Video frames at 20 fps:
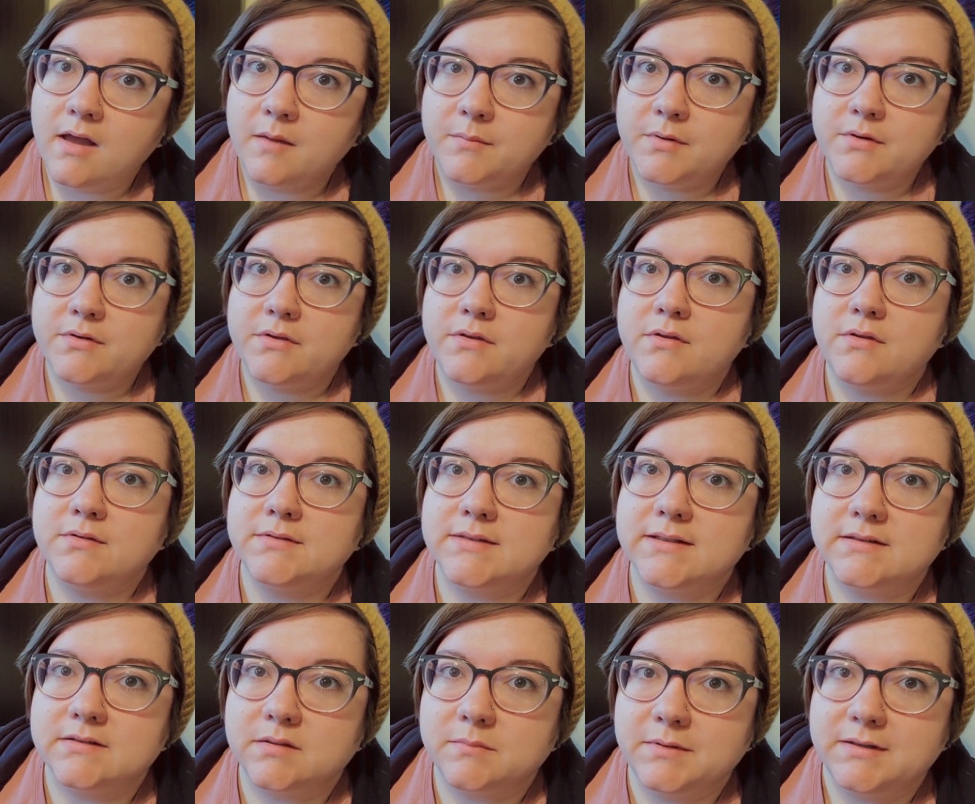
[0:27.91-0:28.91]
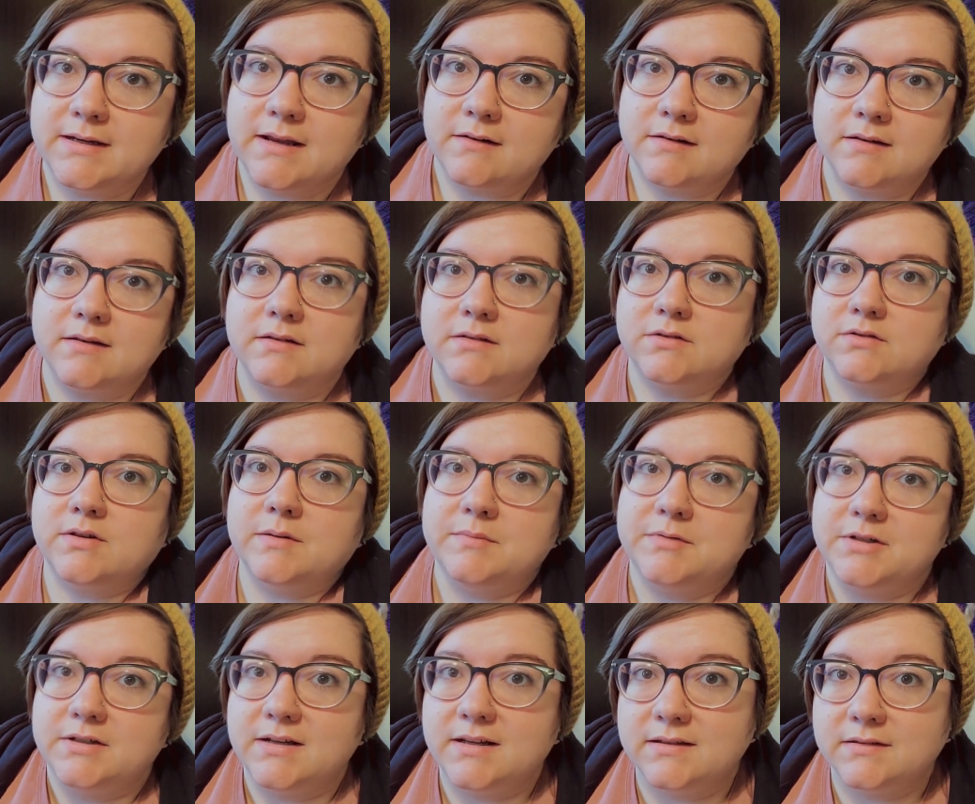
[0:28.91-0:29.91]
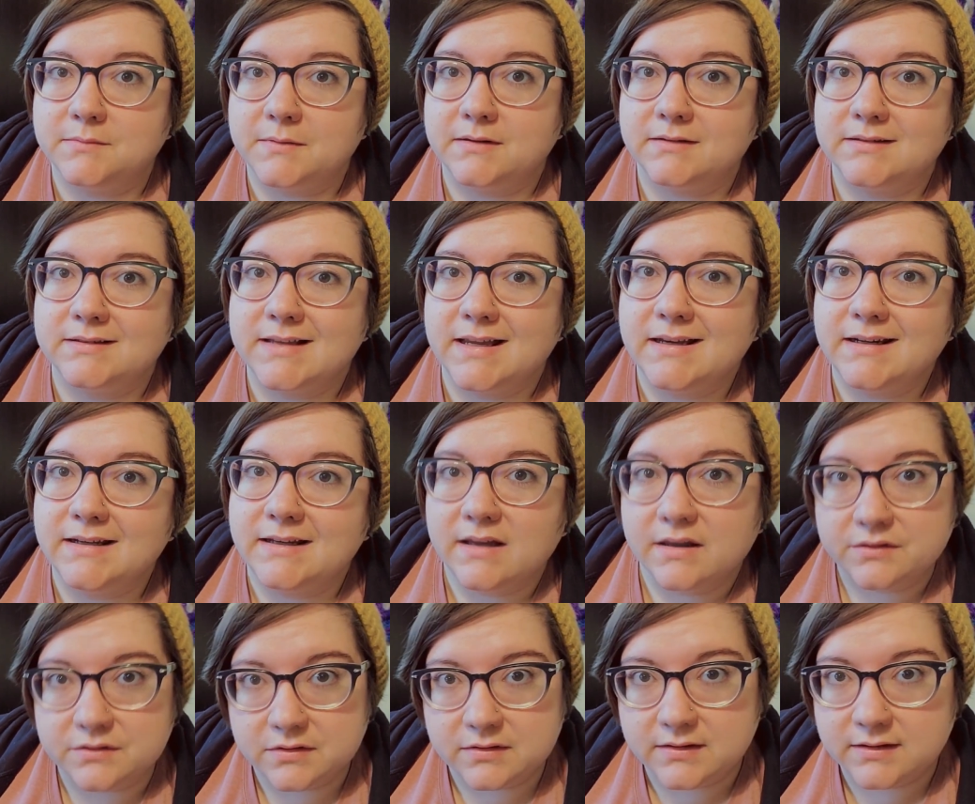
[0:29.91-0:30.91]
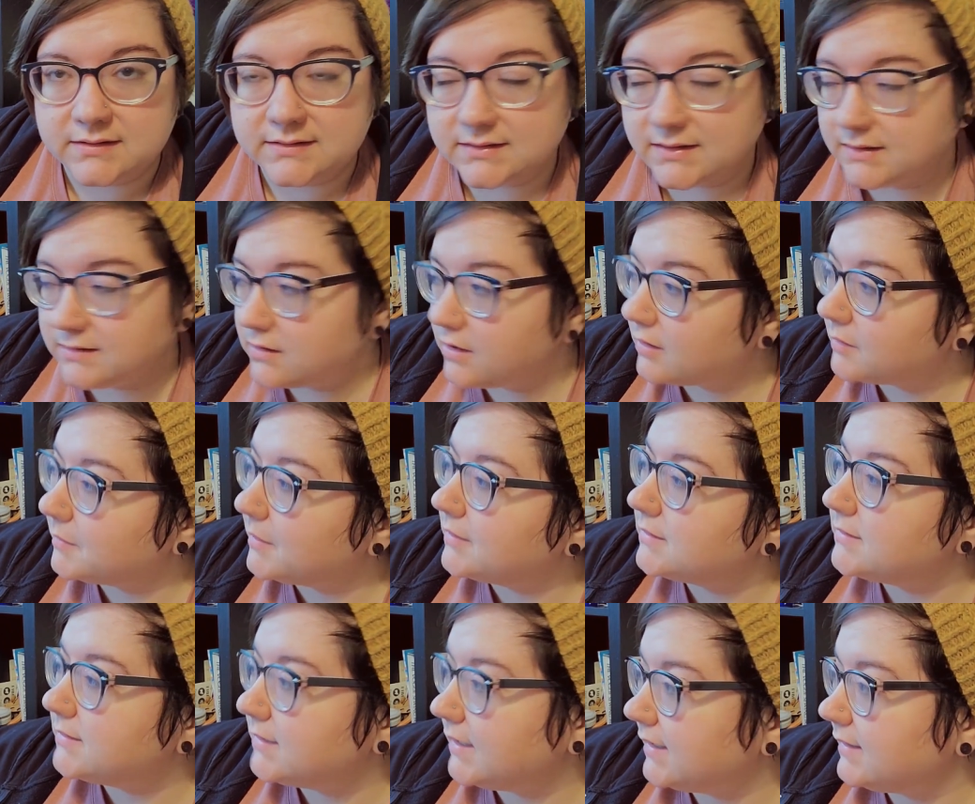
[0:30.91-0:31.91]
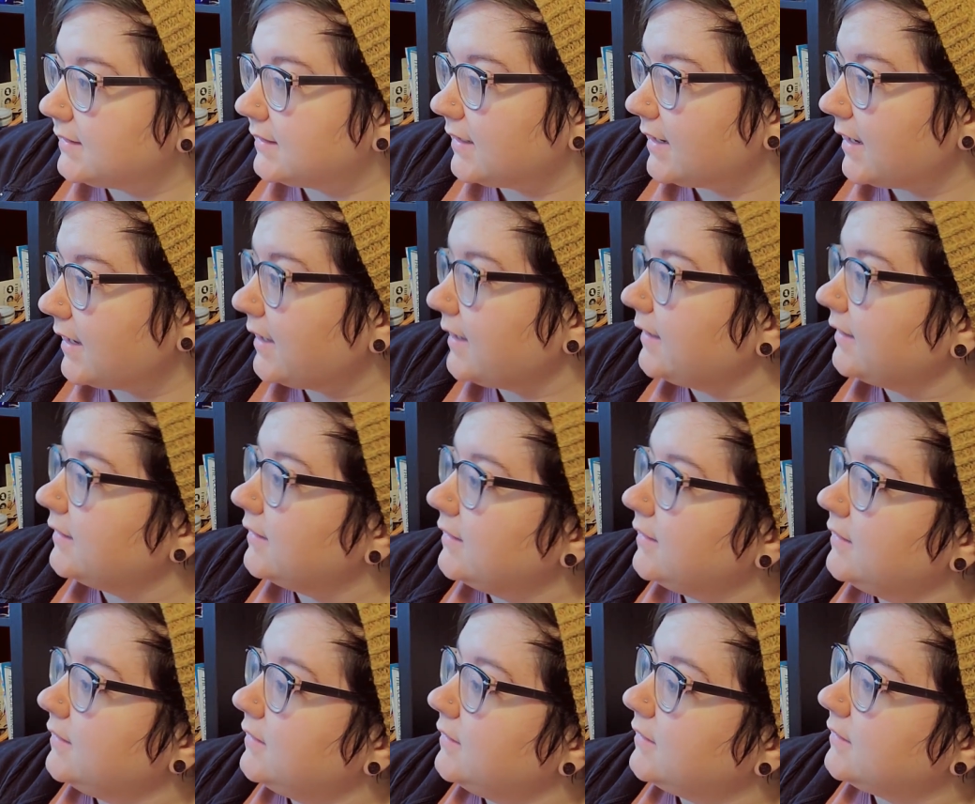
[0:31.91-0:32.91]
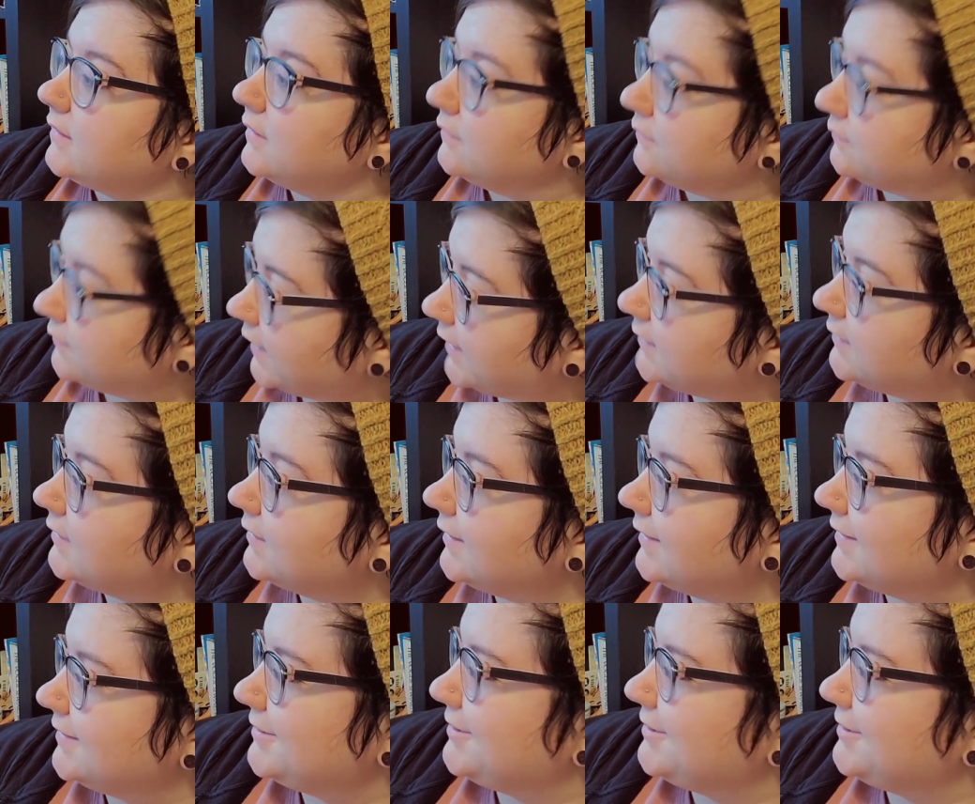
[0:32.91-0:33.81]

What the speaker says: Both of those links will be down in the description, as well as any other things that I talk about today that I can find the links